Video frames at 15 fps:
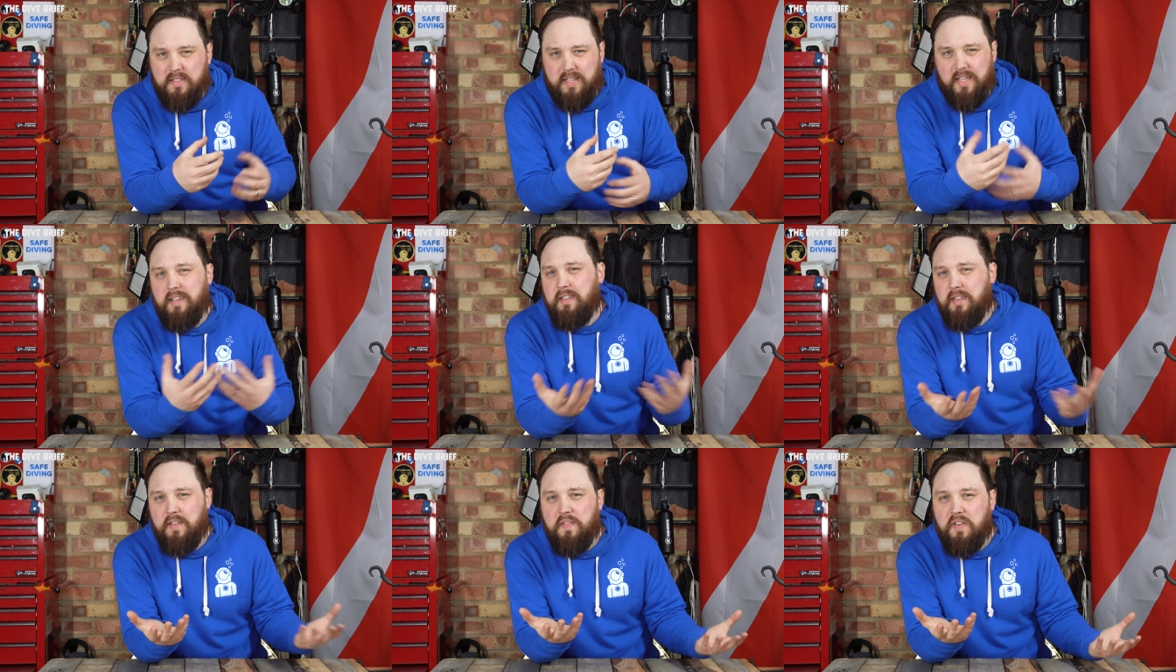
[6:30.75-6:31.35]
They're,
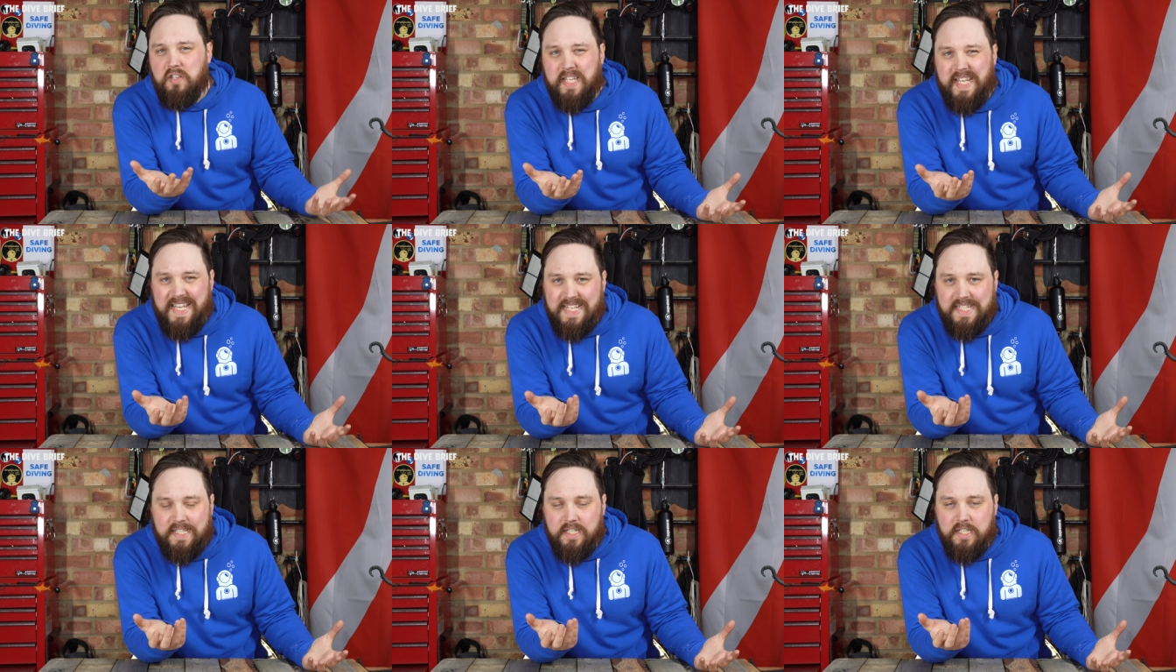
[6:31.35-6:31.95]
they're very
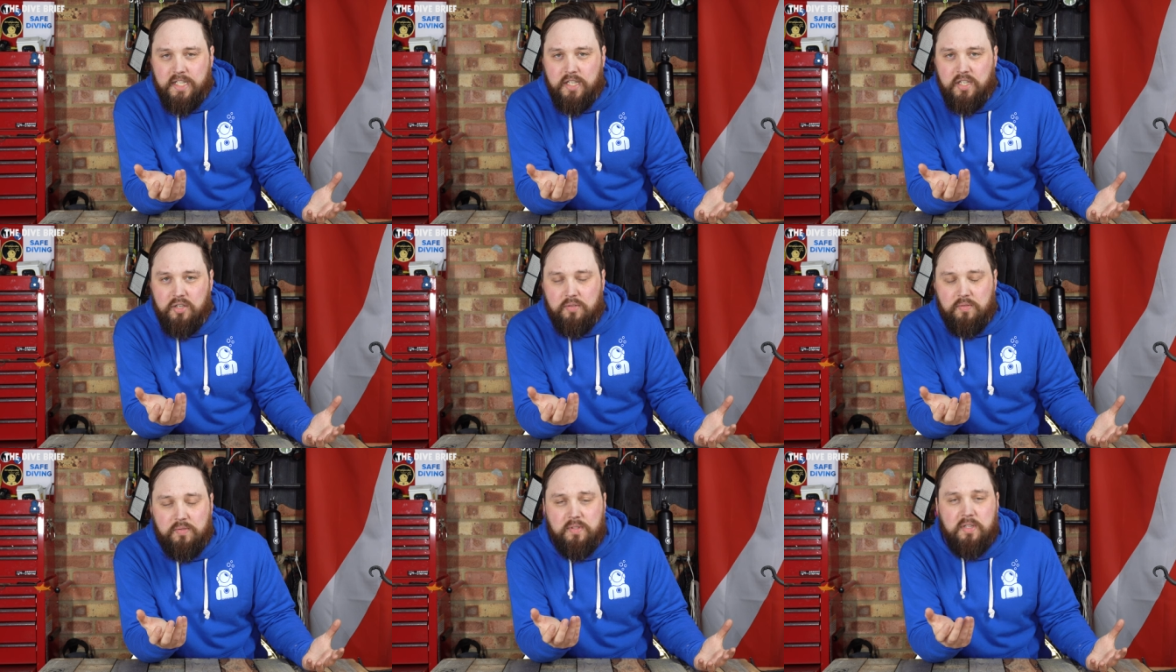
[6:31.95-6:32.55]
easy to
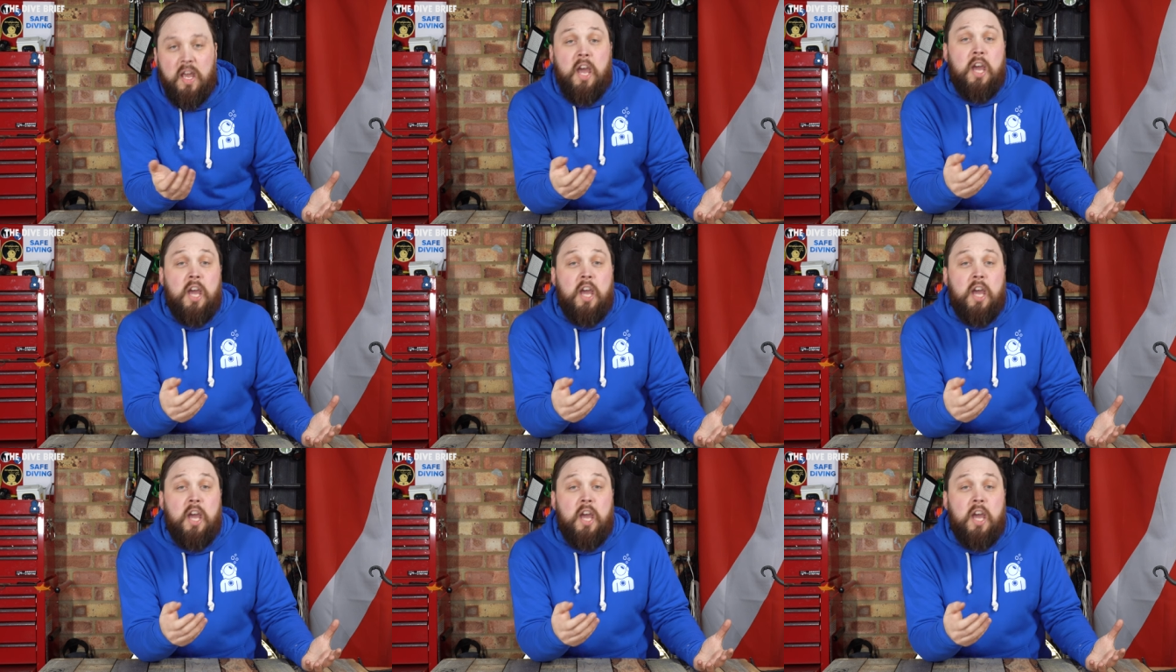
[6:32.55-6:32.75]
use.